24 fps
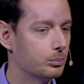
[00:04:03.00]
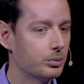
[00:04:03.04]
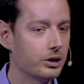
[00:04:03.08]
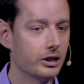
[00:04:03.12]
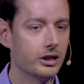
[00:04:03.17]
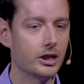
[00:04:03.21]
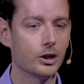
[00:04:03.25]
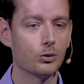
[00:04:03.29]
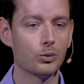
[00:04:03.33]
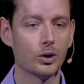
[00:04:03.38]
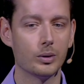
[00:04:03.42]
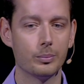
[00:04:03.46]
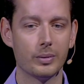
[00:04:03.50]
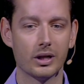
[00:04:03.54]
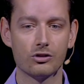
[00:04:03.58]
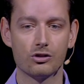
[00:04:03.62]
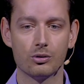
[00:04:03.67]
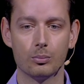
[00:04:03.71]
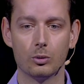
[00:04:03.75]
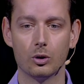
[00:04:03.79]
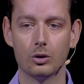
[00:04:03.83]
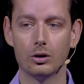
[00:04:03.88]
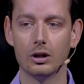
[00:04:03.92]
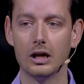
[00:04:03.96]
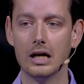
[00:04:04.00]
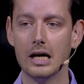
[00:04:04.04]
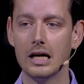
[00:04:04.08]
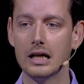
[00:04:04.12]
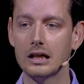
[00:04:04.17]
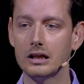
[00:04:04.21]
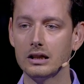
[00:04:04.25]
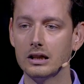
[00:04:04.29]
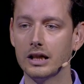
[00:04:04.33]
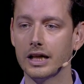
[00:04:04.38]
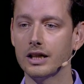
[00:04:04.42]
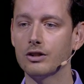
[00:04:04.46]
completely remixable,
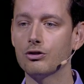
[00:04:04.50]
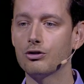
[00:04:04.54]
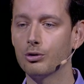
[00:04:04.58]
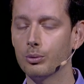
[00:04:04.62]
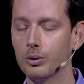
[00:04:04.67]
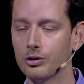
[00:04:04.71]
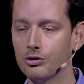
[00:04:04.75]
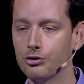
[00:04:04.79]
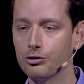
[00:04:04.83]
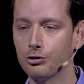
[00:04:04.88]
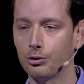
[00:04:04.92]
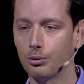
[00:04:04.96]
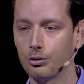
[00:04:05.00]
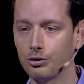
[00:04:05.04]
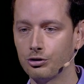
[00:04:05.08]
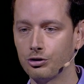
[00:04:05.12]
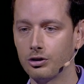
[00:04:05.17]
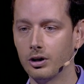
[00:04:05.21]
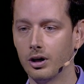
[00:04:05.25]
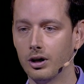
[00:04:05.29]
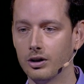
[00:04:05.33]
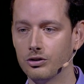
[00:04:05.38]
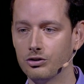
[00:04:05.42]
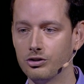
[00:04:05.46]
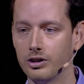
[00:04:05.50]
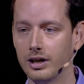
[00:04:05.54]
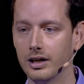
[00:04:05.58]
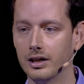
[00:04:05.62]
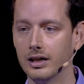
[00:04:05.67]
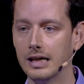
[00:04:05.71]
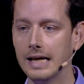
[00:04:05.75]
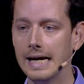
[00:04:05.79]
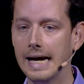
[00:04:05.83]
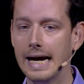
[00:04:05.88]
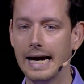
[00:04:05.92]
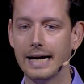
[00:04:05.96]
linked to its source
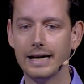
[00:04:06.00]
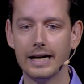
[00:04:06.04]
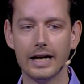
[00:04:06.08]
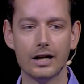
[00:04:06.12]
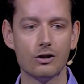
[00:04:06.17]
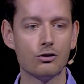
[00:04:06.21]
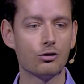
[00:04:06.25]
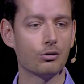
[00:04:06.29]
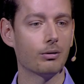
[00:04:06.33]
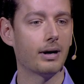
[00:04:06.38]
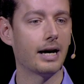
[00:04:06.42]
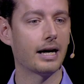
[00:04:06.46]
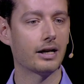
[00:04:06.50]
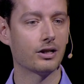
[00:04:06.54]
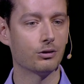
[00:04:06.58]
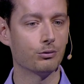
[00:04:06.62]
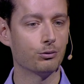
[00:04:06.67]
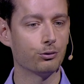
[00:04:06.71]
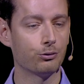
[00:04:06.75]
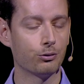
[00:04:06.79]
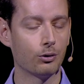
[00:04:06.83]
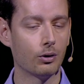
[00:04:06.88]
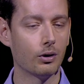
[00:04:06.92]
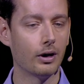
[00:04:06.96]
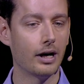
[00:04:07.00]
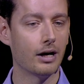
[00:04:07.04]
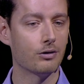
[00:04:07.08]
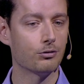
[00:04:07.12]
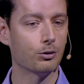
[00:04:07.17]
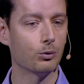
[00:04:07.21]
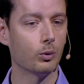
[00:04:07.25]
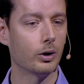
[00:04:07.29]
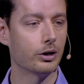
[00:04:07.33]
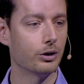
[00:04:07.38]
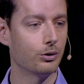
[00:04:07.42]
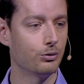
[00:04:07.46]
content, and interactive for
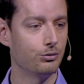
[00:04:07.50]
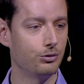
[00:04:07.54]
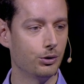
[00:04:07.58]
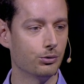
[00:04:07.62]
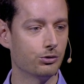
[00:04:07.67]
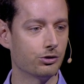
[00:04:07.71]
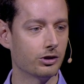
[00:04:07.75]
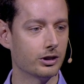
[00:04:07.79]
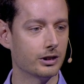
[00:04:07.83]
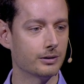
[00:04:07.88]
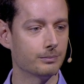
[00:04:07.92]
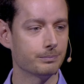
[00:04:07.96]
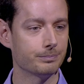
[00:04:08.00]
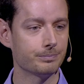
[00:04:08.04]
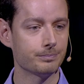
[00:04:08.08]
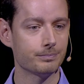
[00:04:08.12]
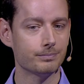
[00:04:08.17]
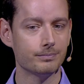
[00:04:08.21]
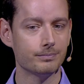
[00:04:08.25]
everyone who views it.